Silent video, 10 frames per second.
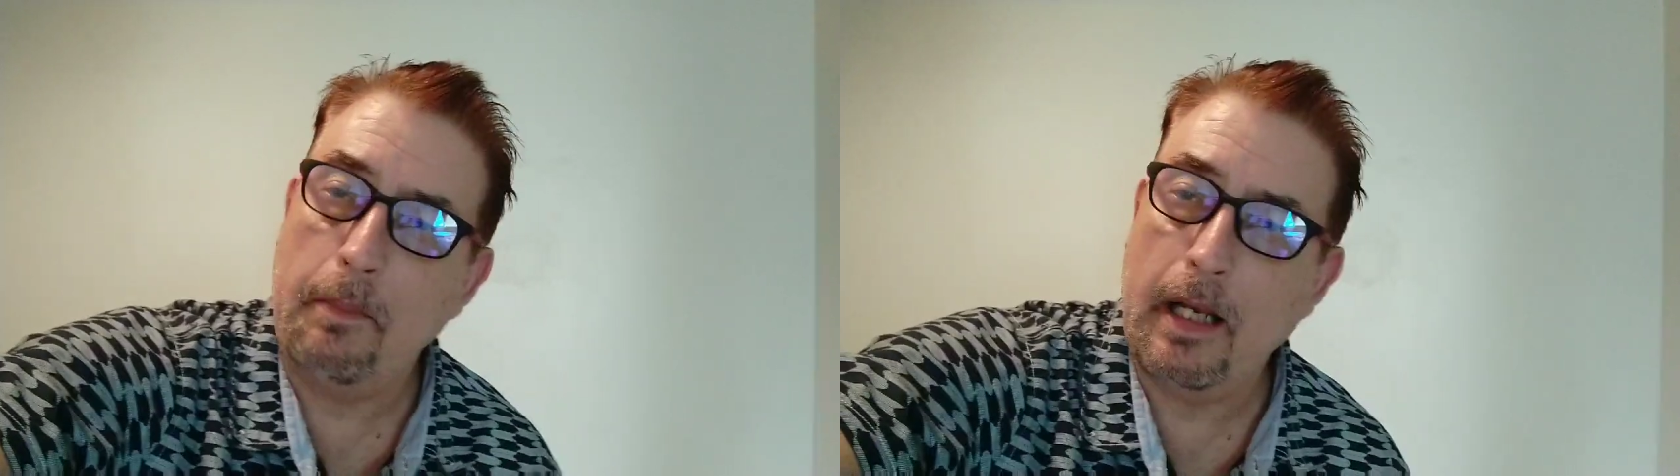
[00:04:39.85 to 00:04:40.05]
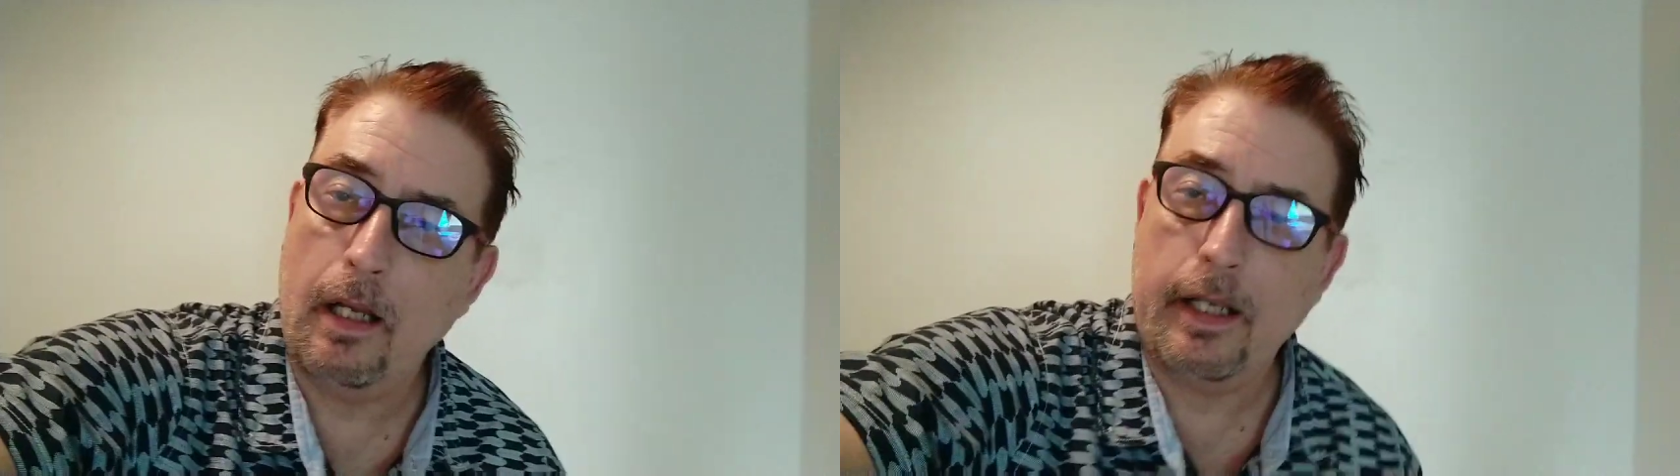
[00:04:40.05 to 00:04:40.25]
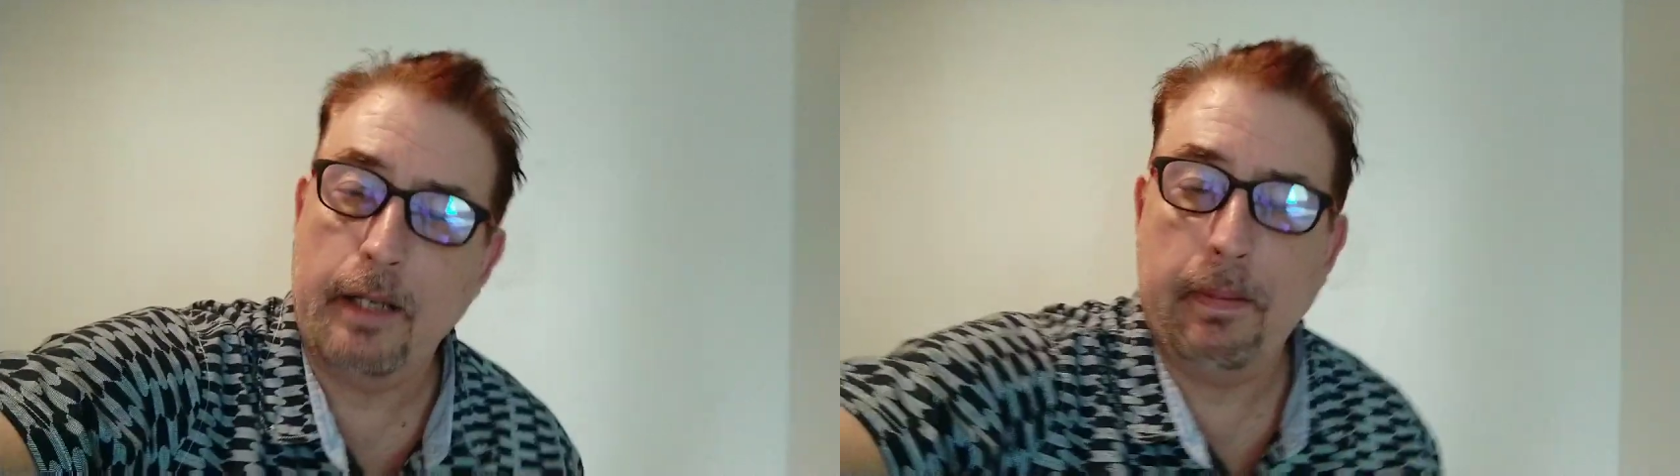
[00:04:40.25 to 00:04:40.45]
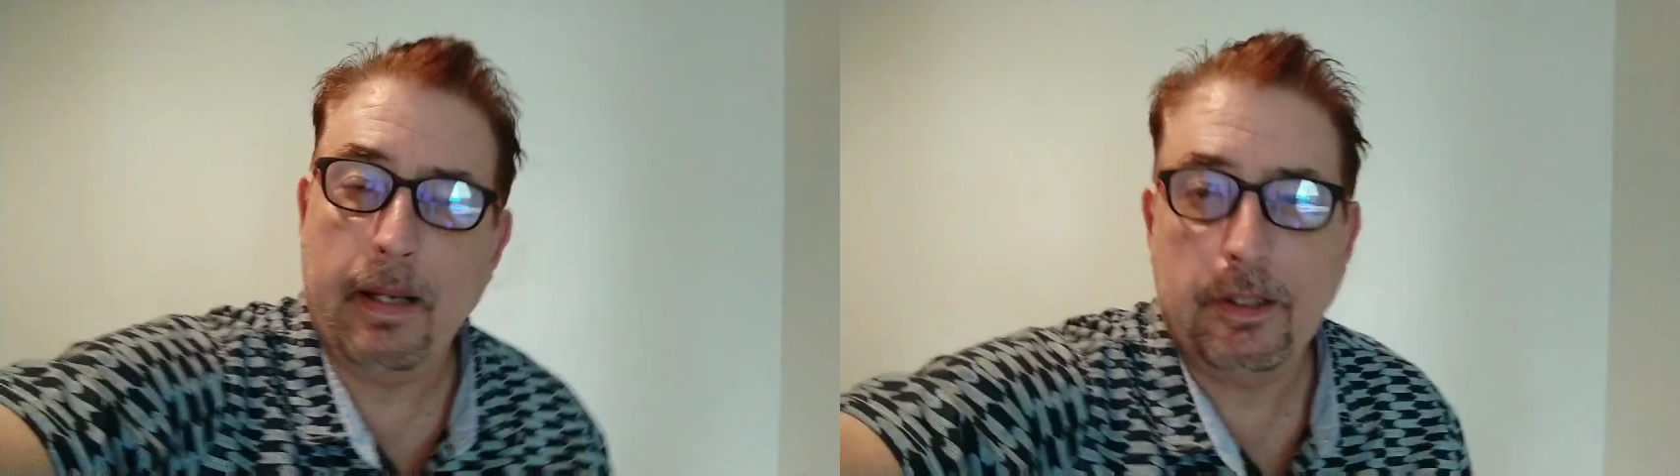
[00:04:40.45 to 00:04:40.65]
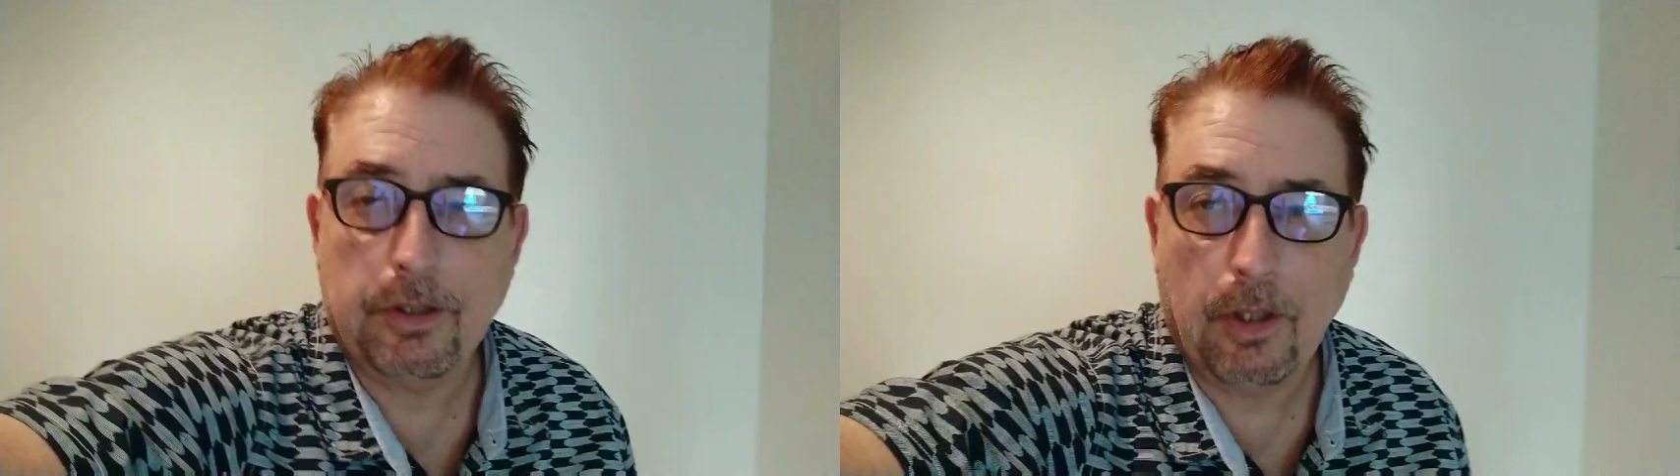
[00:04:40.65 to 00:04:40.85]
I call it my
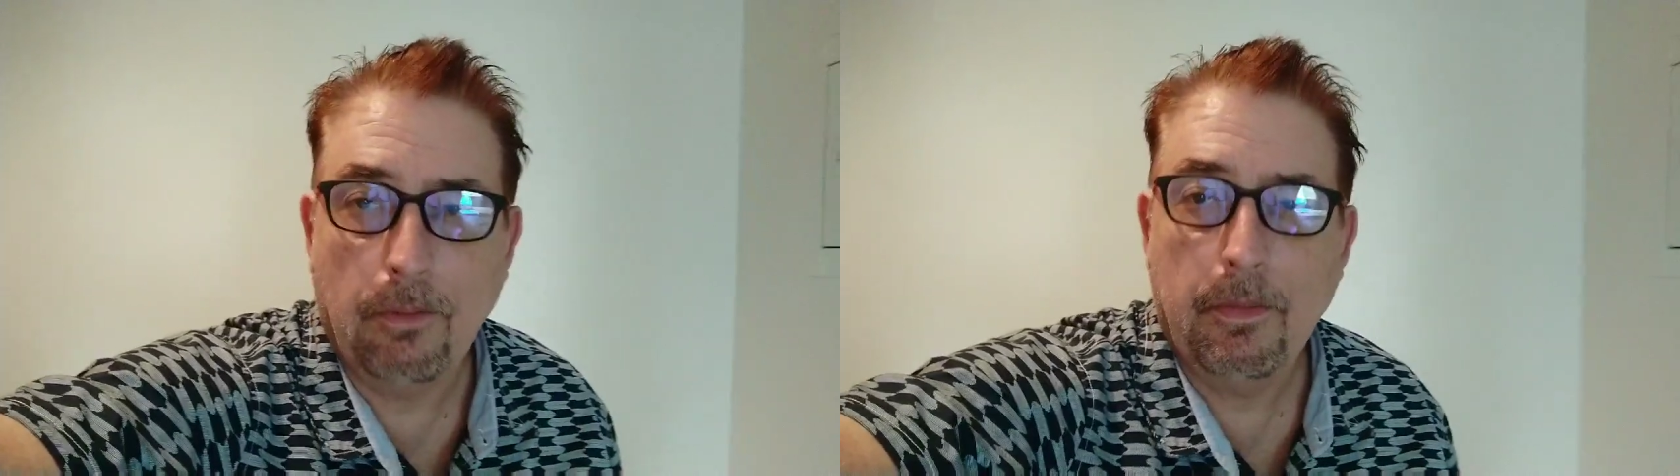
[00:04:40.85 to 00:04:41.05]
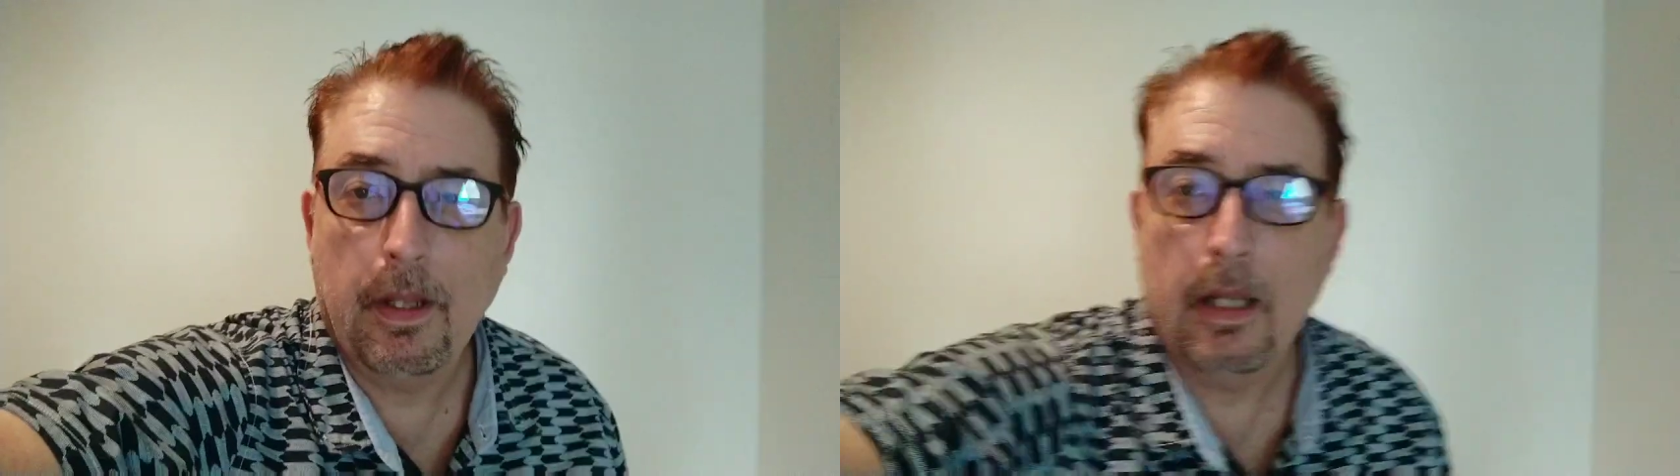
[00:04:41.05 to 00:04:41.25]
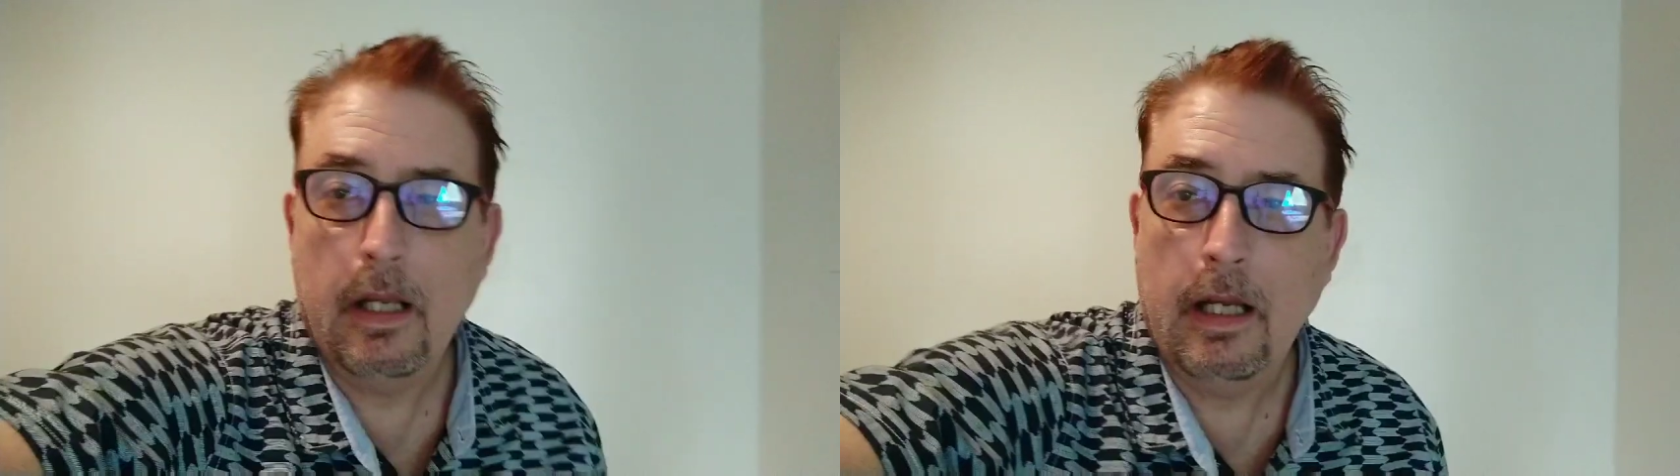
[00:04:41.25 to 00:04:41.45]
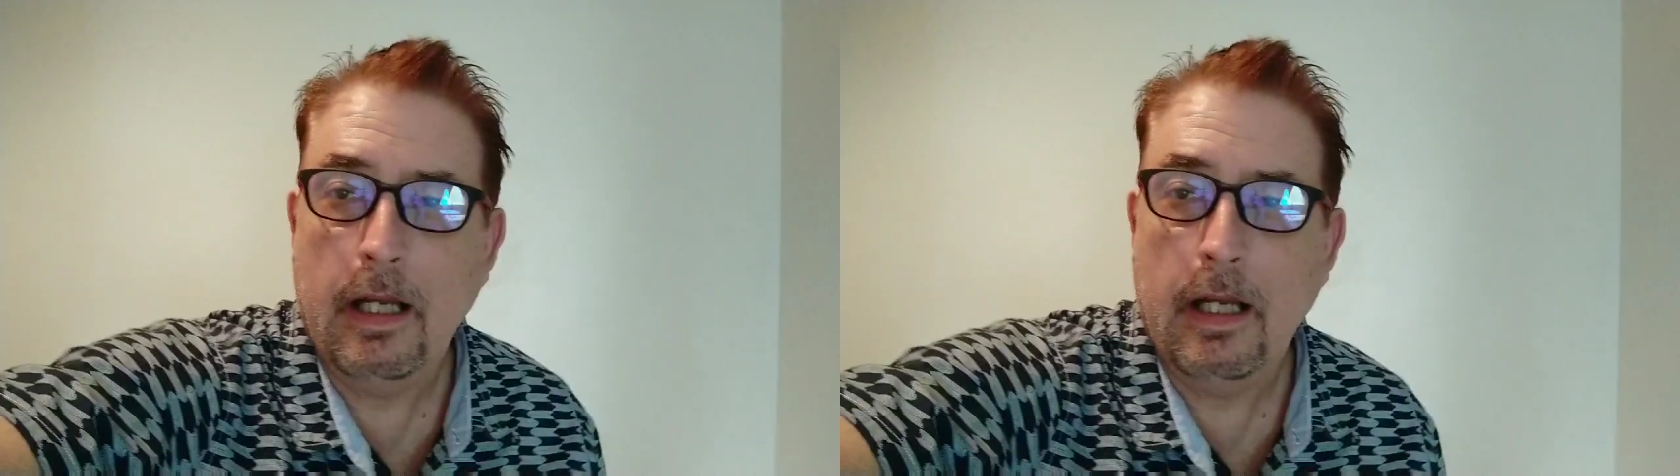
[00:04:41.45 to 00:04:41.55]
lucky peso.